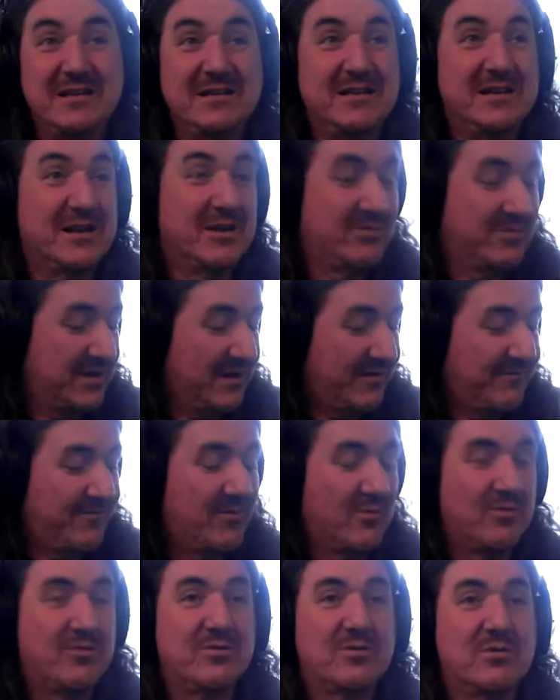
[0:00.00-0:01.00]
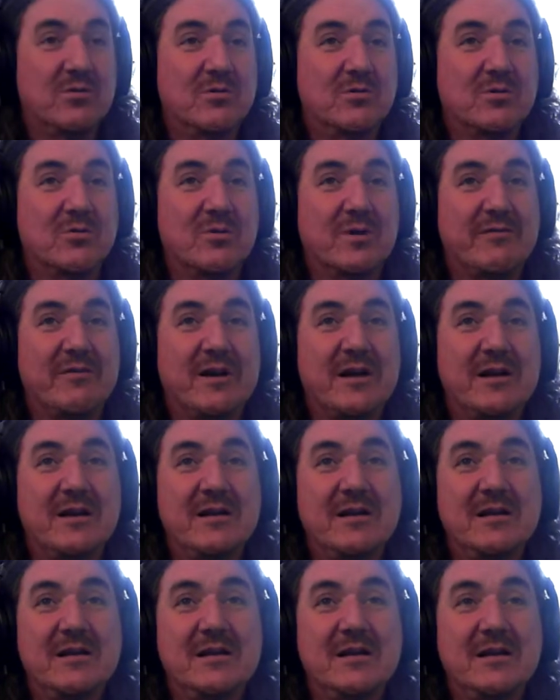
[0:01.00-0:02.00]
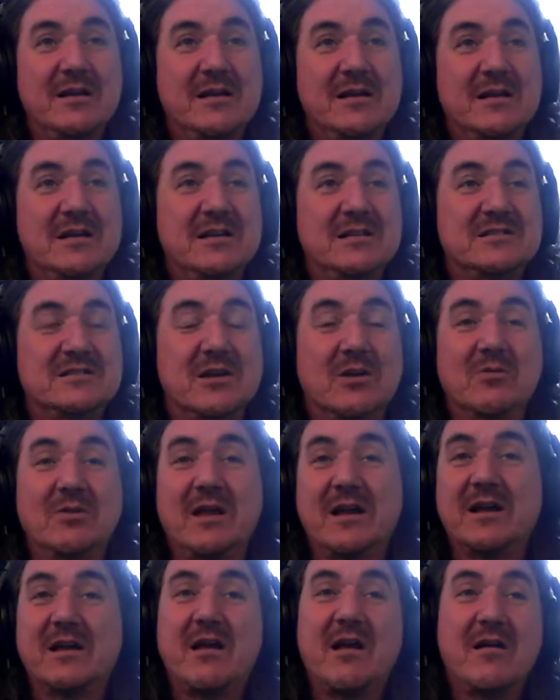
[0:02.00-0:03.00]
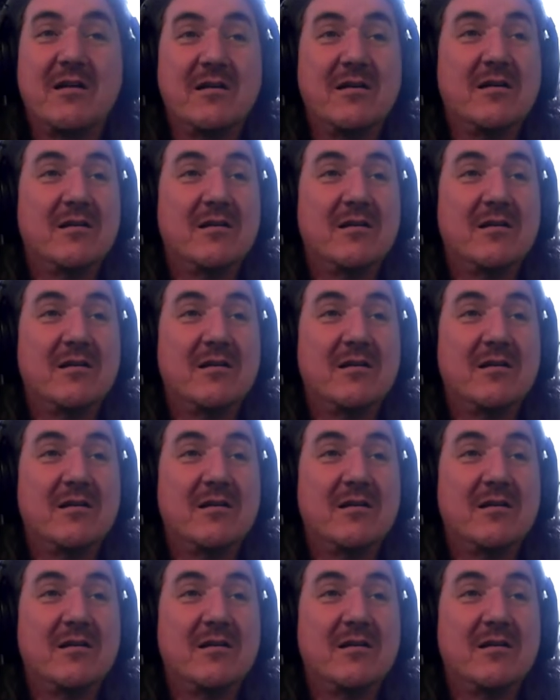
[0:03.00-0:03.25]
you know, your 4th chord or whatever. So like...